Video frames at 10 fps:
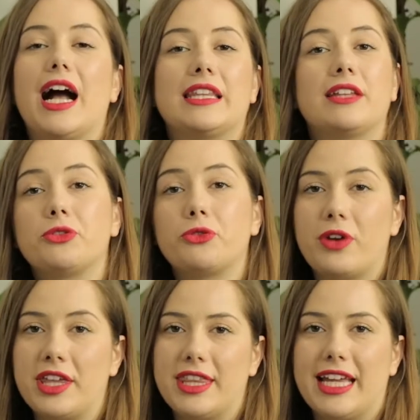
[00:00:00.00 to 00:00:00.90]
Another
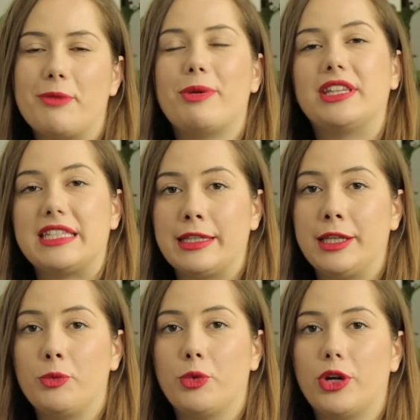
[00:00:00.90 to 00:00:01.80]
great thing about this
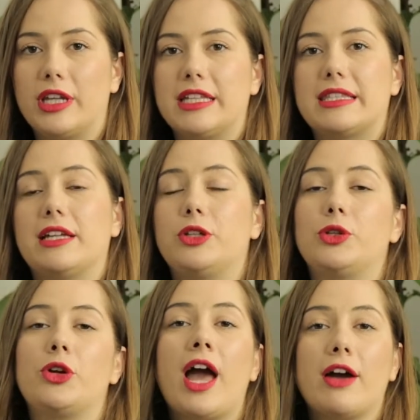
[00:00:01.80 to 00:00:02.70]
clickboard is that
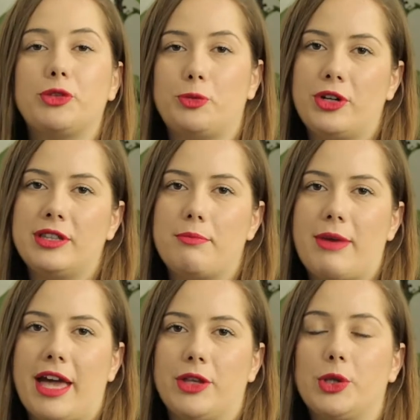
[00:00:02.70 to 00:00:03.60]
you don't have to print the
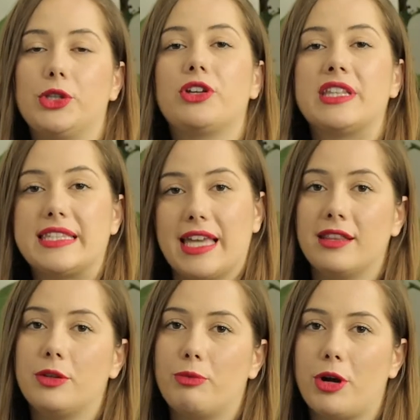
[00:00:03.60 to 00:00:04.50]
manual, you can
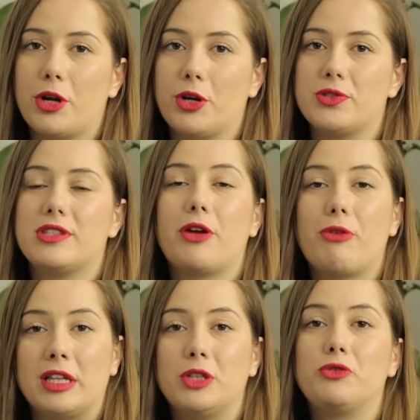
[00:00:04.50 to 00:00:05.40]
scan the barcodes
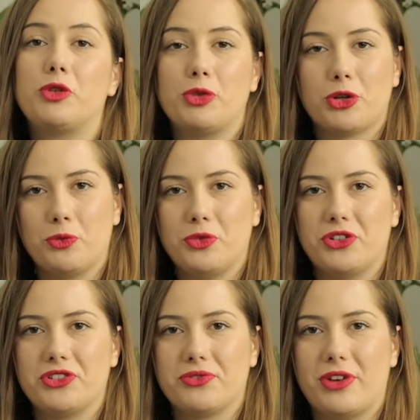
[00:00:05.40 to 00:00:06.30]
directly from your
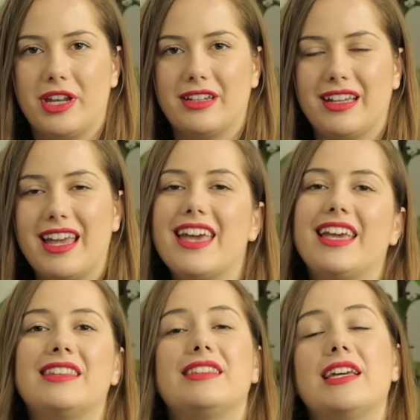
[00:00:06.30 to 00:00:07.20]
computer screen.
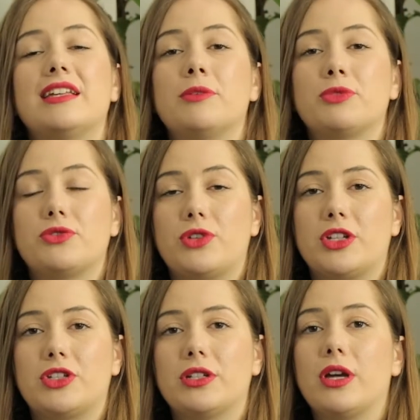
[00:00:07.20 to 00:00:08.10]
In today's
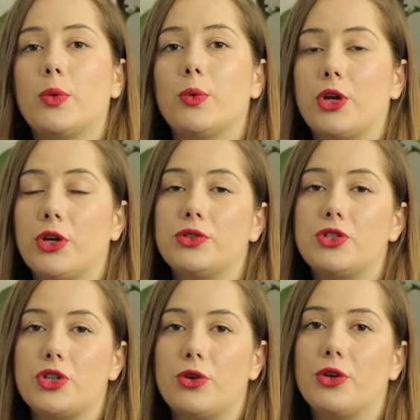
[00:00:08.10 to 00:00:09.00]
demonstration, we're going to
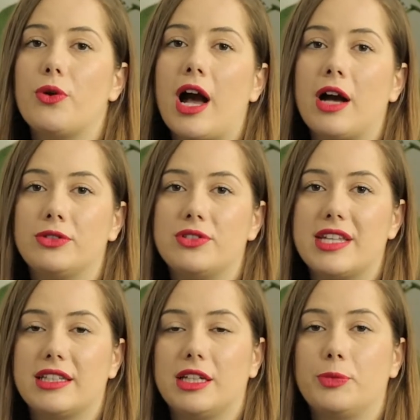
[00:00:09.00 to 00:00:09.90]
show you how to
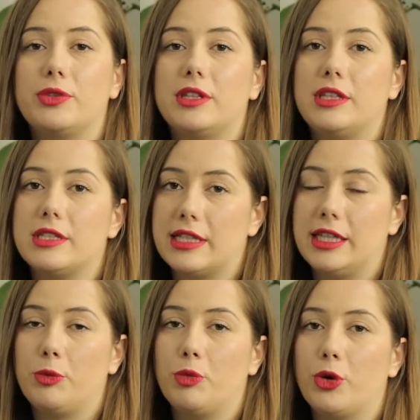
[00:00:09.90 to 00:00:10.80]
set up this
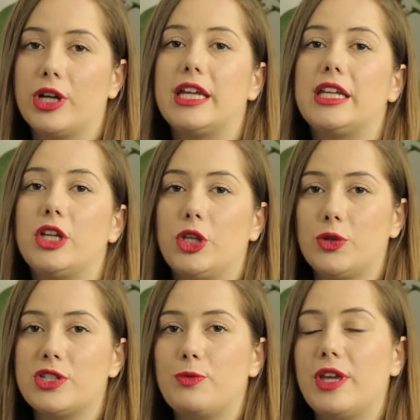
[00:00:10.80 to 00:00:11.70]
clickboard in a
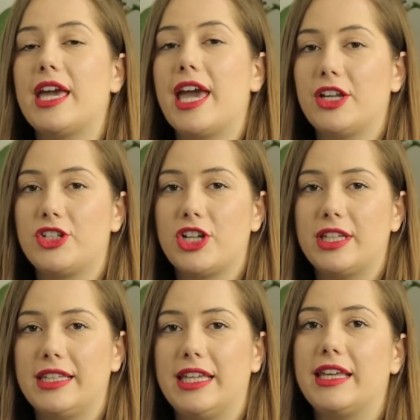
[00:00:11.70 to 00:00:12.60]
USB
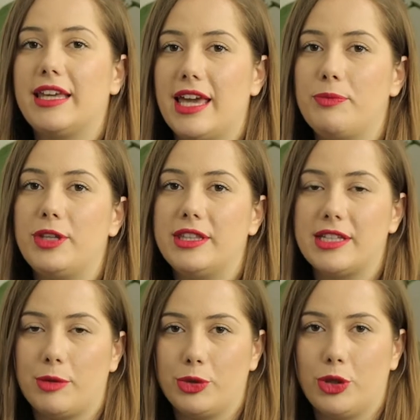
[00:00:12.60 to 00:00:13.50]
HID
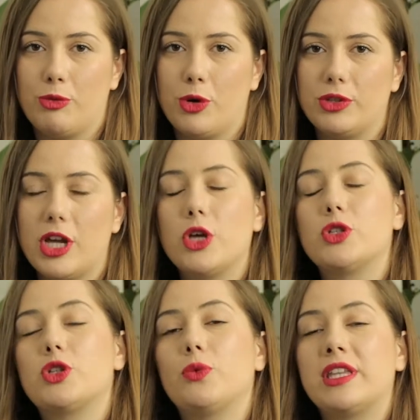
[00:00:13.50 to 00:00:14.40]
KBW mode,
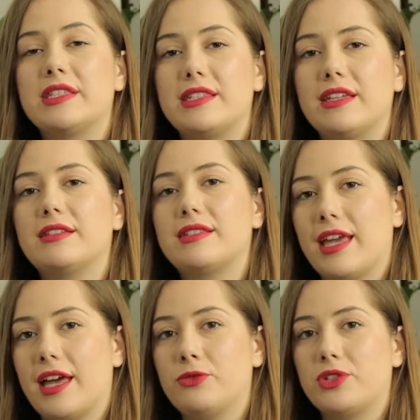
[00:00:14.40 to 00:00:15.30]
so we can see the
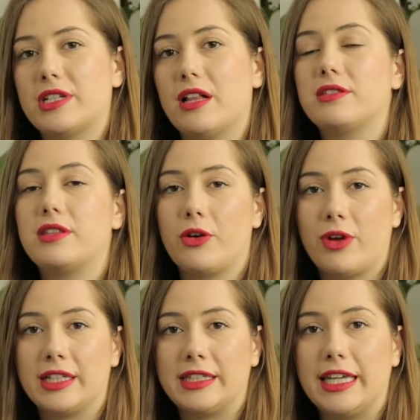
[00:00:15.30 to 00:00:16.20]
scan results
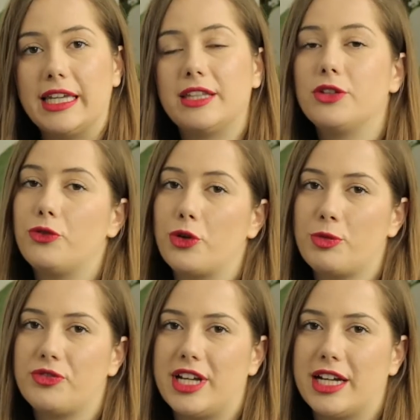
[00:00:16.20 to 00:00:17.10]
directly in the
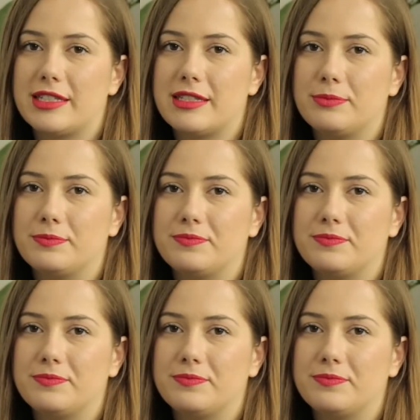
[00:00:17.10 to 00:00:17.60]
form of text.